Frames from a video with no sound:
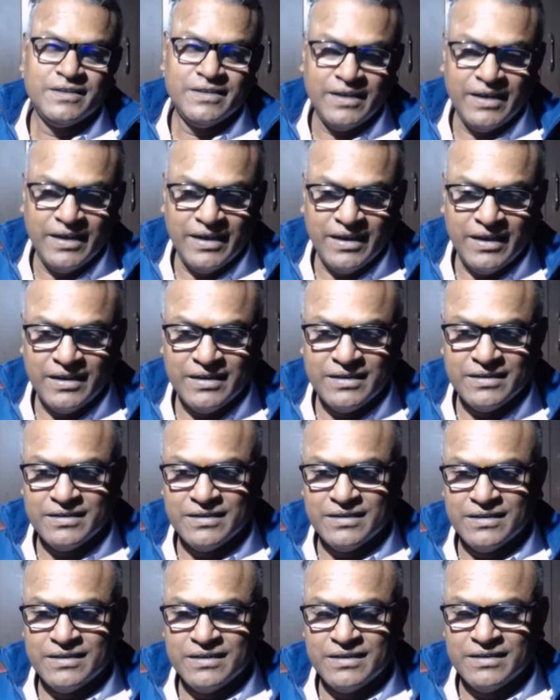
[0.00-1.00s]
and
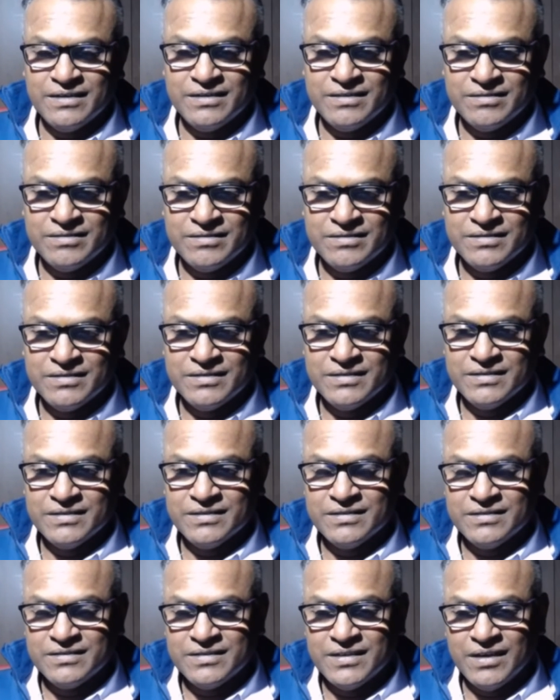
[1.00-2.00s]

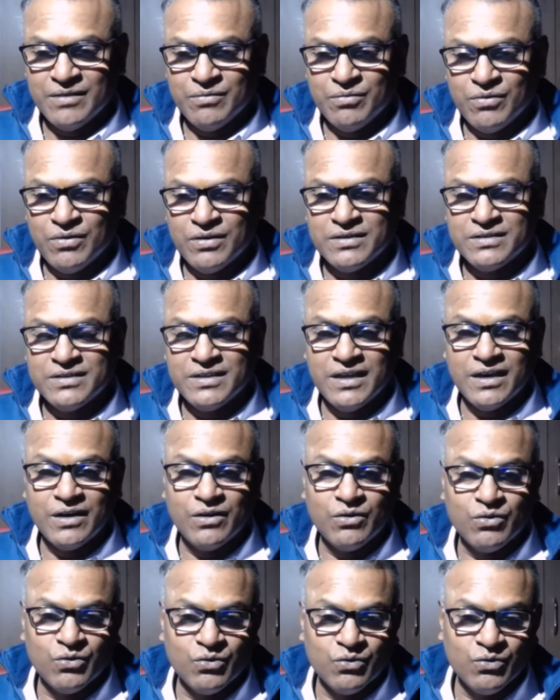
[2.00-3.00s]
they want
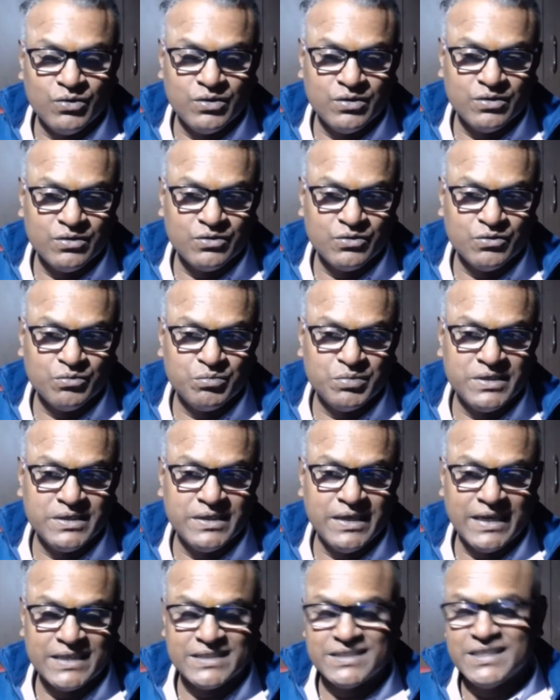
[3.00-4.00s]
their loan to
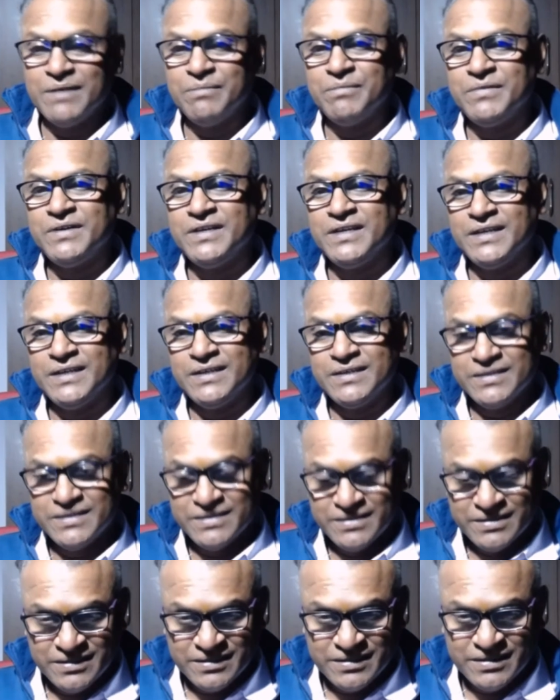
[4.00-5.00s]
be exempted.
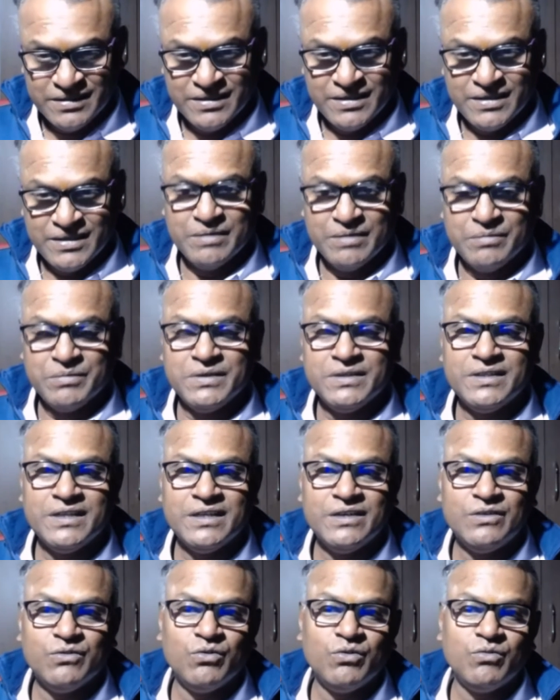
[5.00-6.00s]
Means
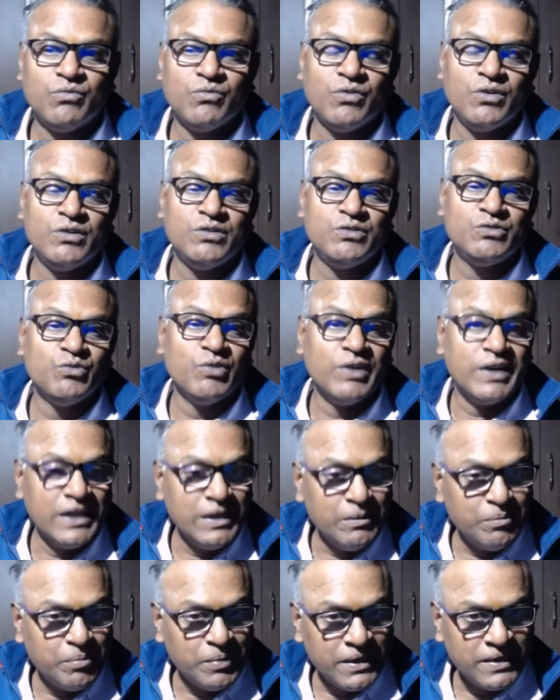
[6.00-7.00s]
they don't want to
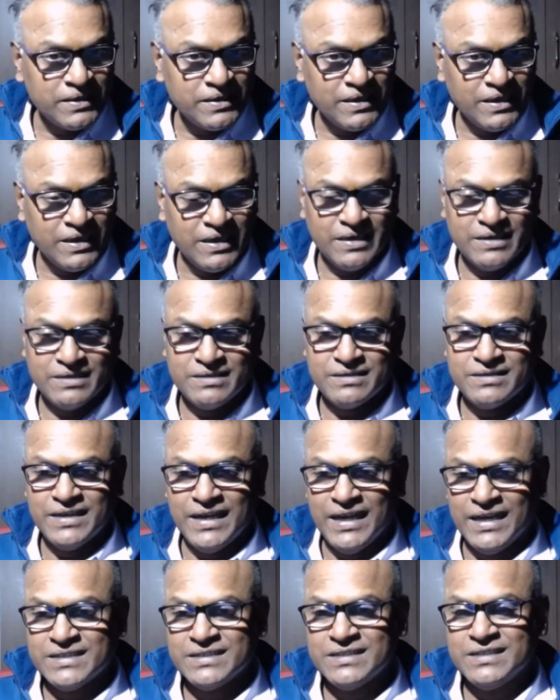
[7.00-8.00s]
repay their
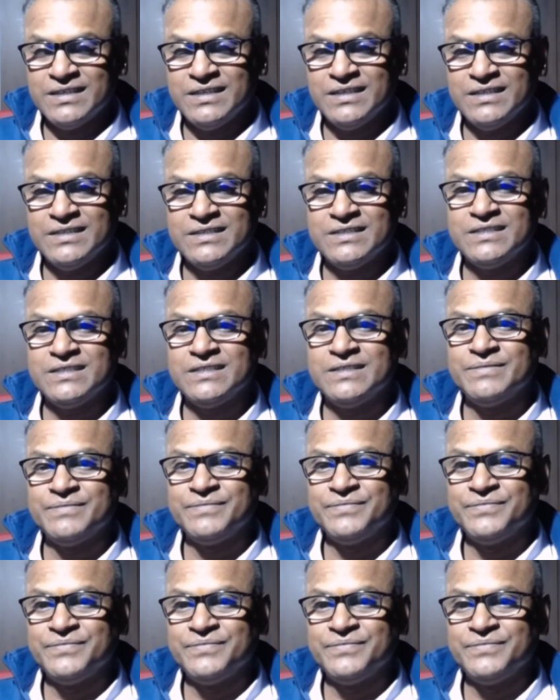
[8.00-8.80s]
taxes.